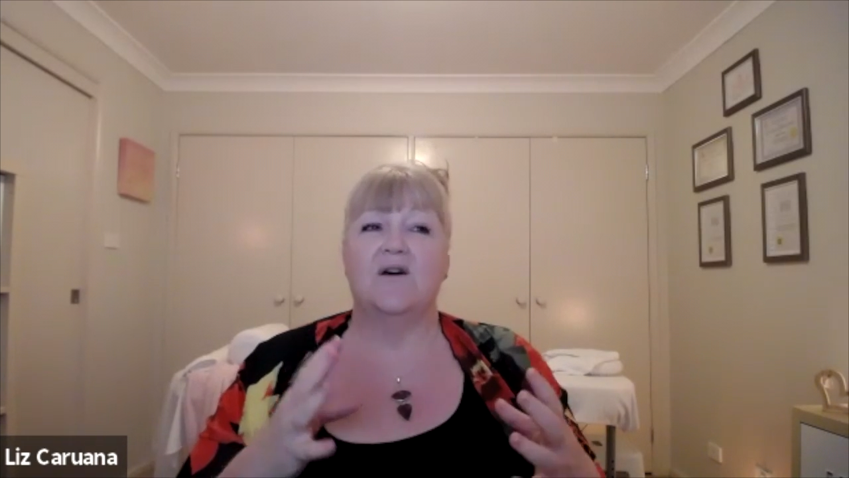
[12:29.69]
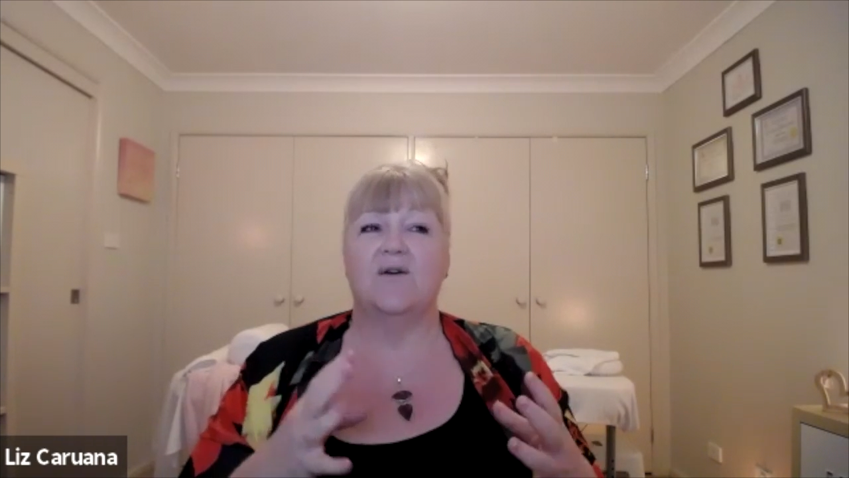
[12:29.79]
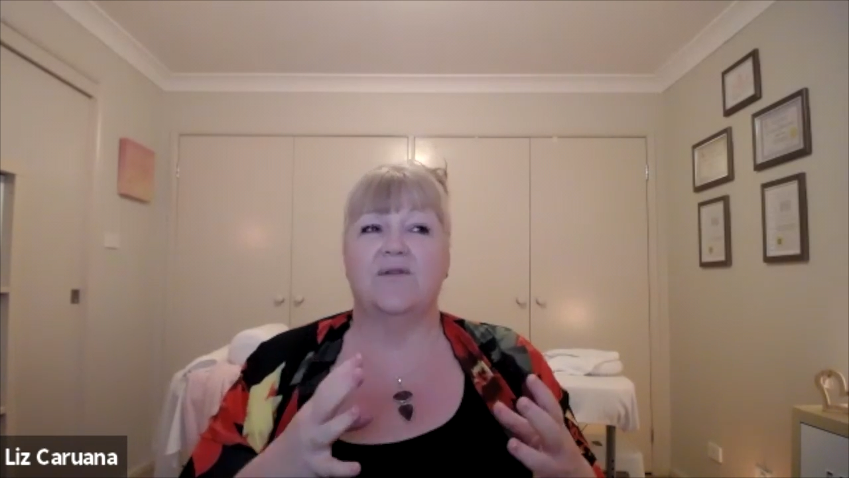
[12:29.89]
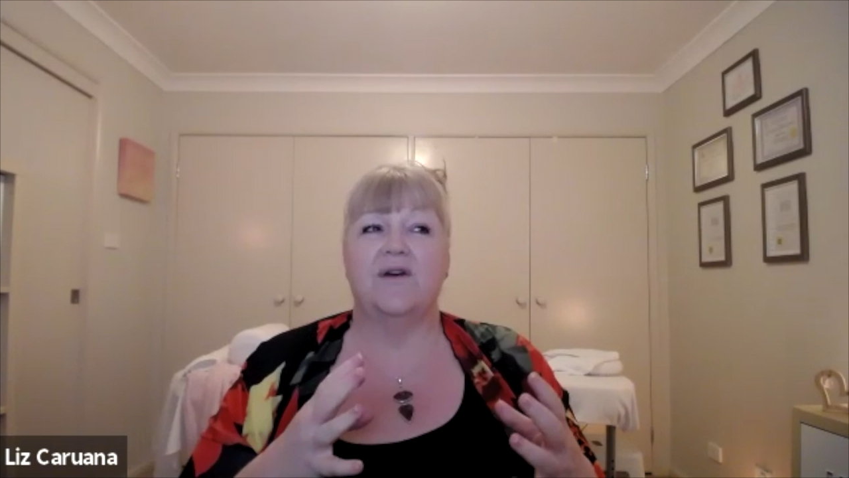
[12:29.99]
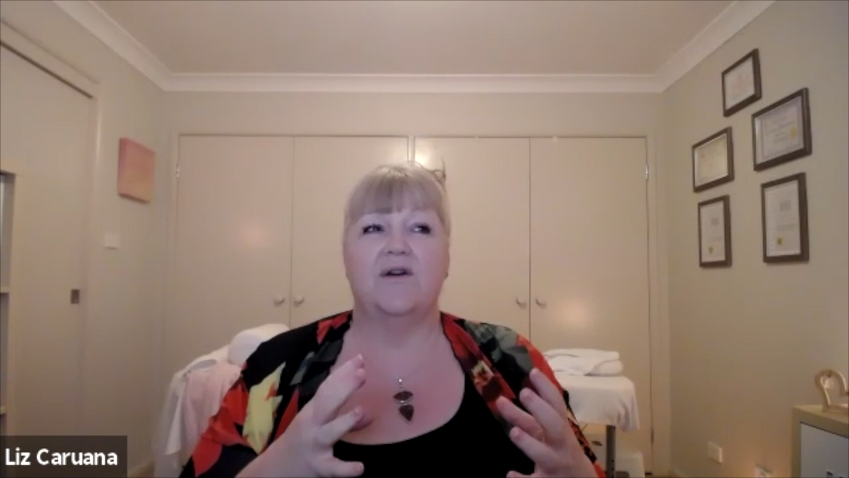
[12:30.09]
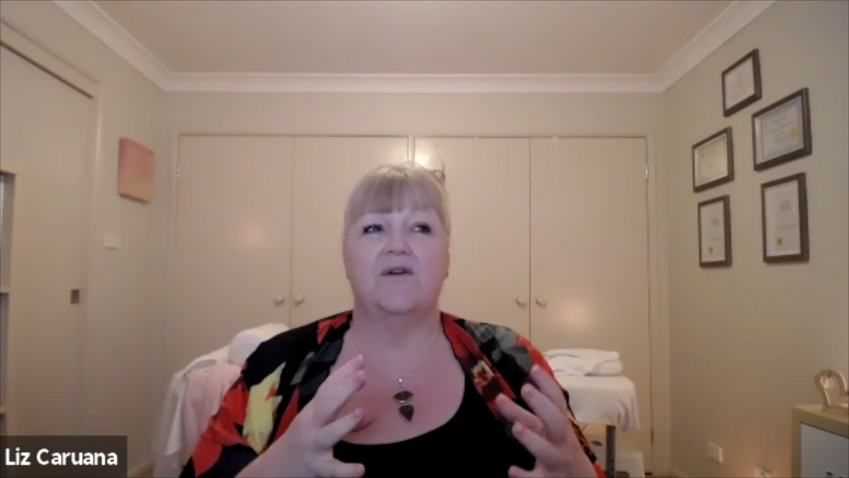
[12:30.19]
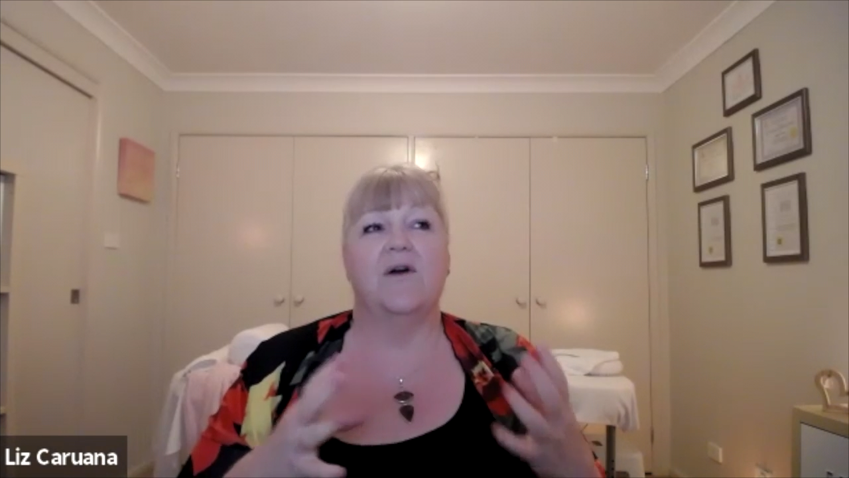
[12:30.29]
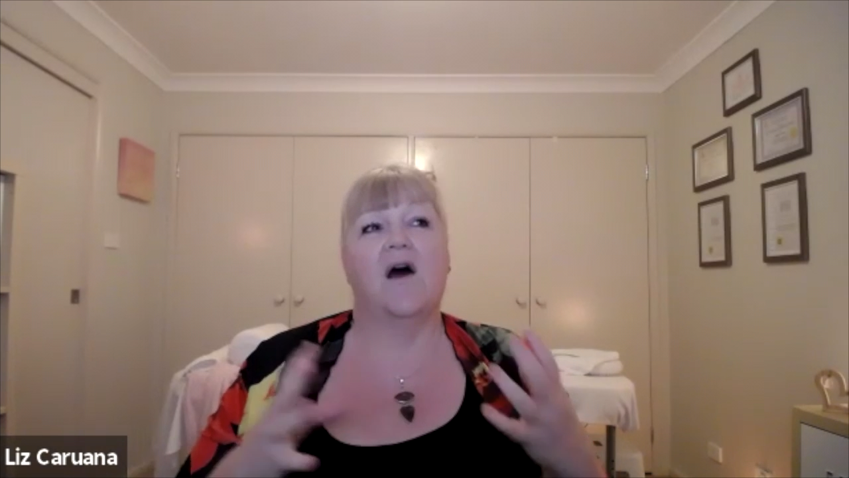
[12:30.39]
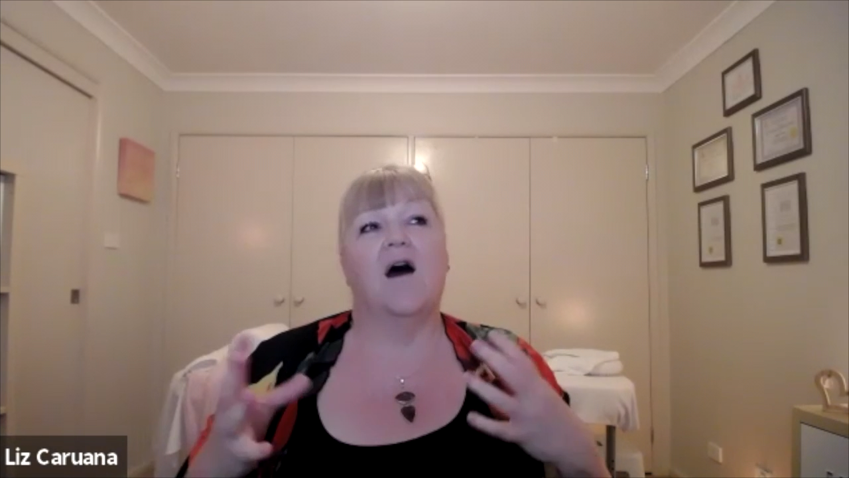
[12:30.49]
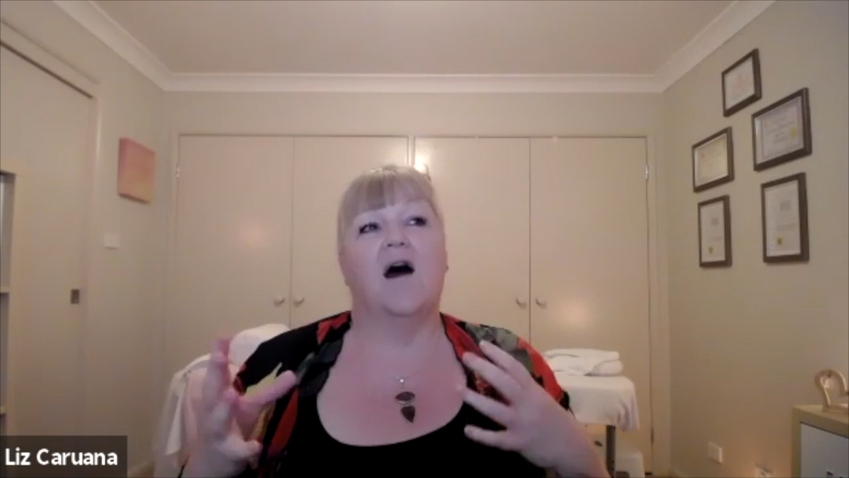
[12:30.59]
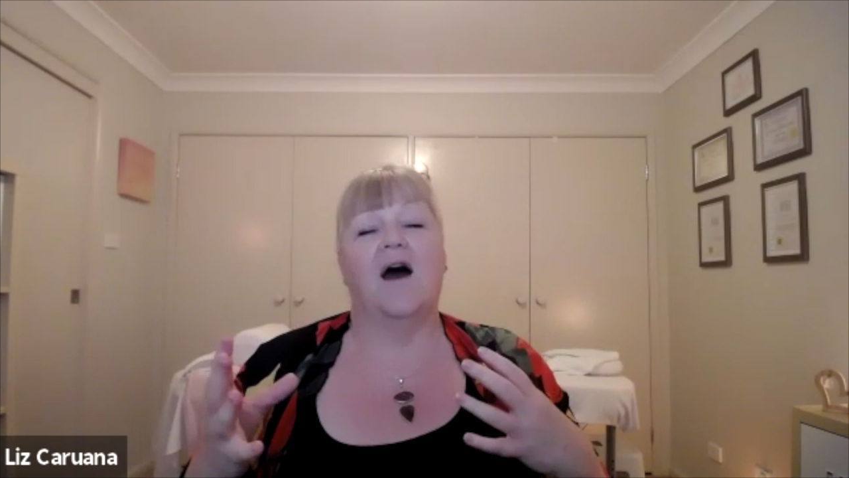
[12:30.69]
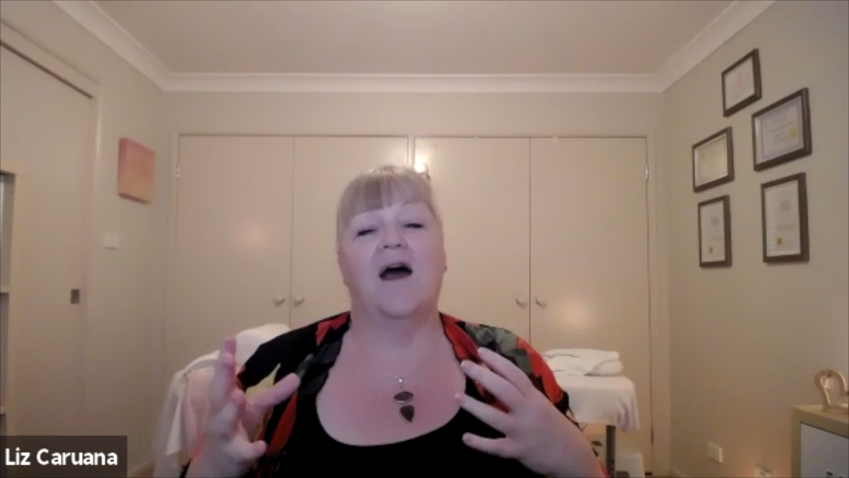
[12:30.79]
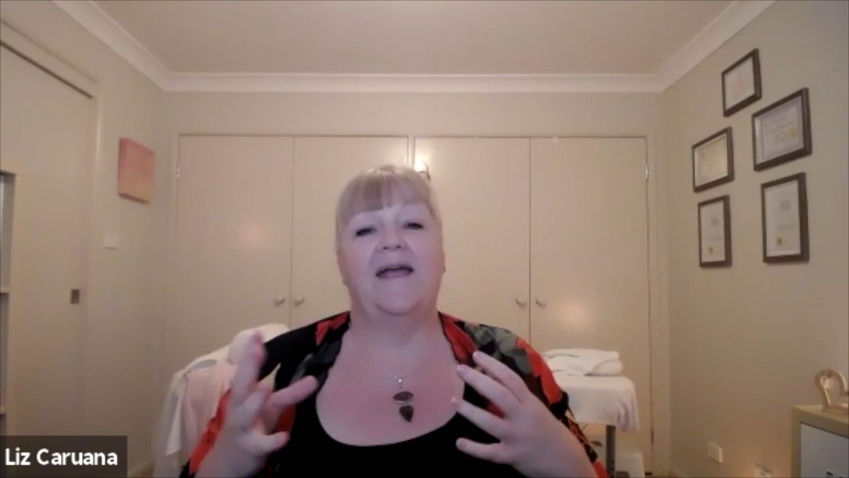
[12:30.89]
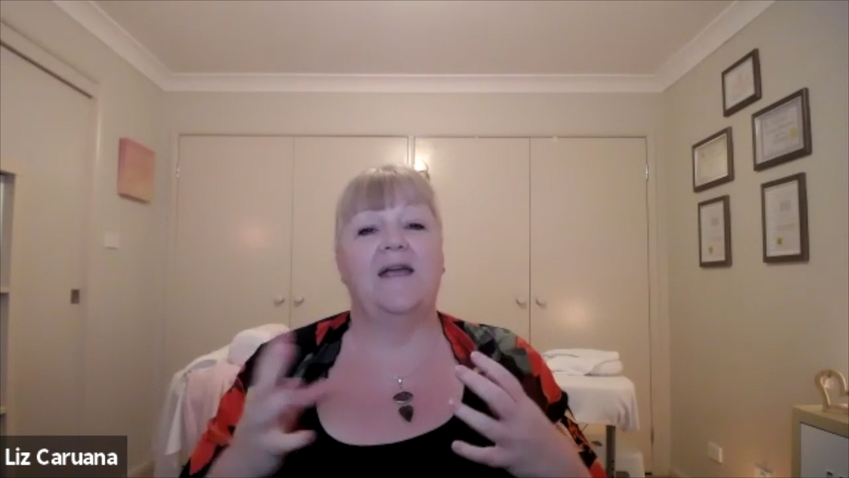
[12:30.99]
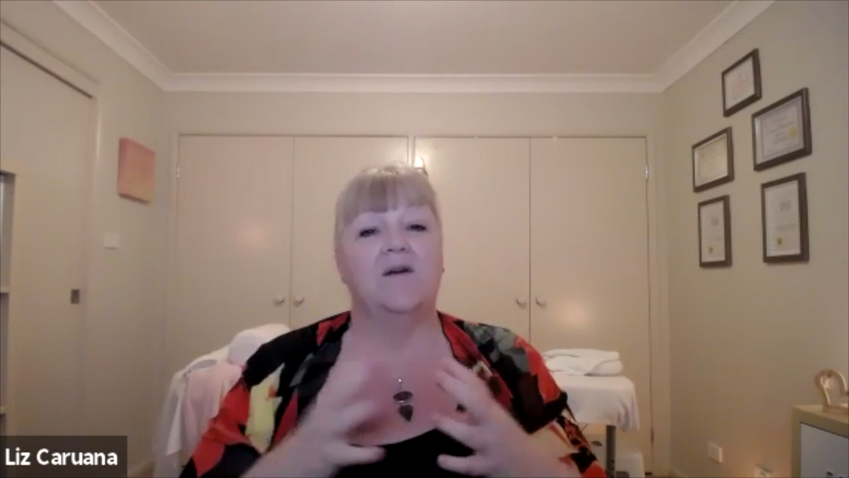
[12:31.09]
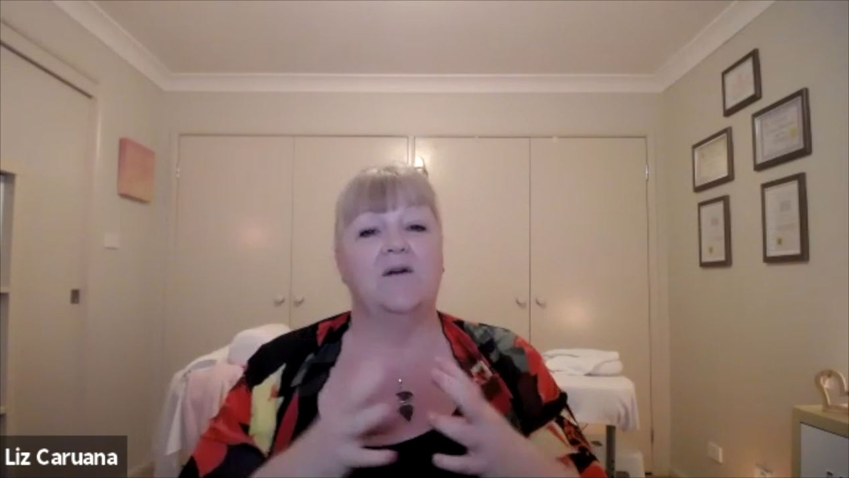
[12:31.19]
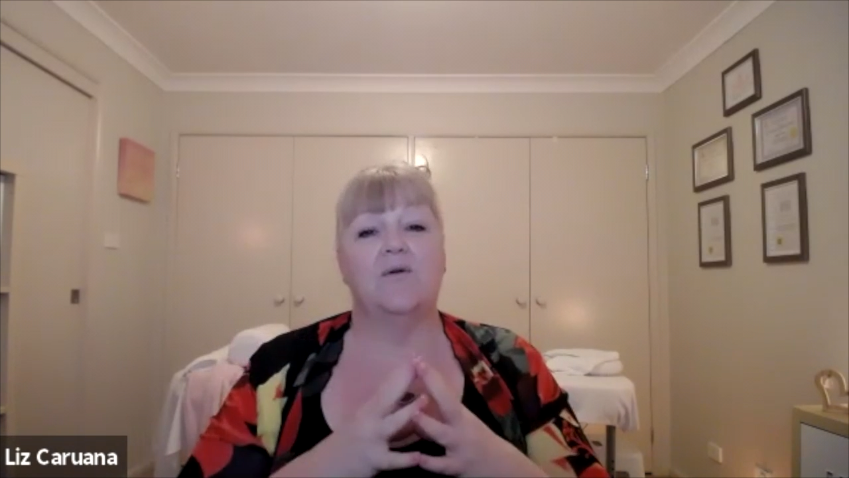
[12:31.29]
although I